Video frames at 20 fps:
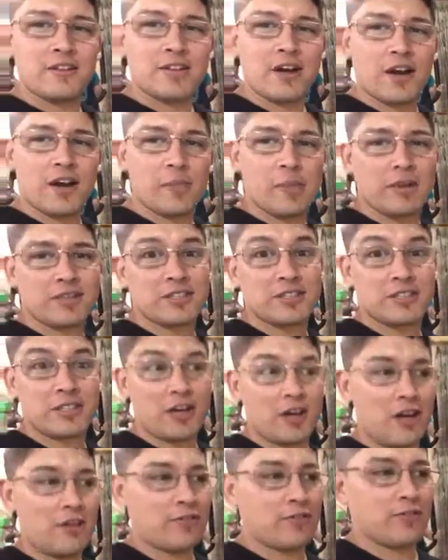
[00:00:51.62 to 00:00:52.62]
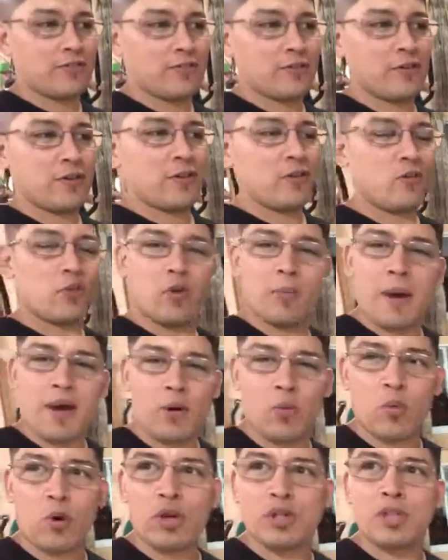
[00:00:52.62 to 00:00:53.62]
Talking about stuff,
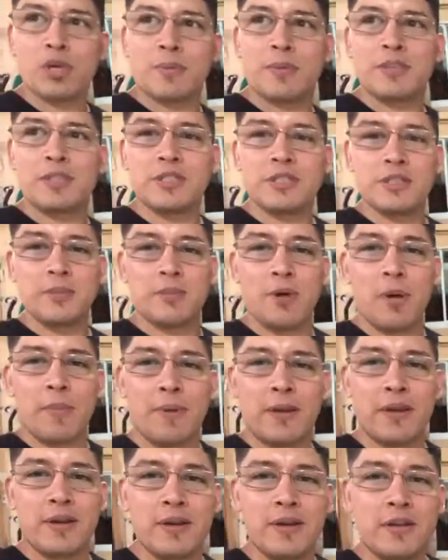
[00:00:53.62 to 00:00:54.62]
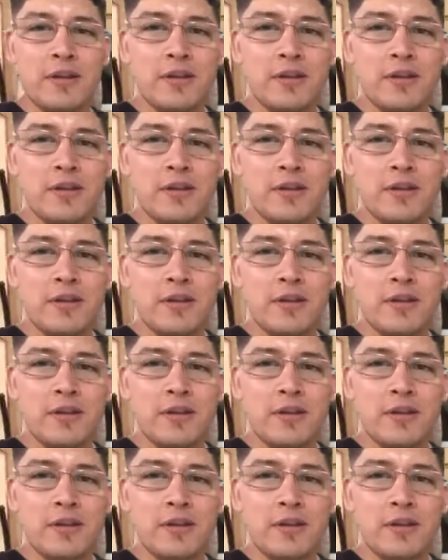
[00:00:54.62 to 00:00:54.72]
about a worship in just a moment.